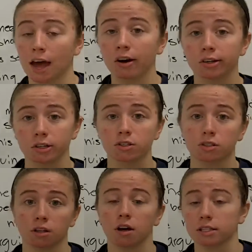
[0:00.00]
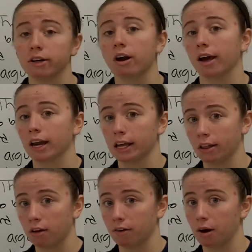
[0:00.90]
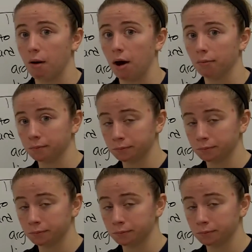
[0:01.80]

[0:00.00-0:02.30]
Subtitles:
The characters are still not getting along very well.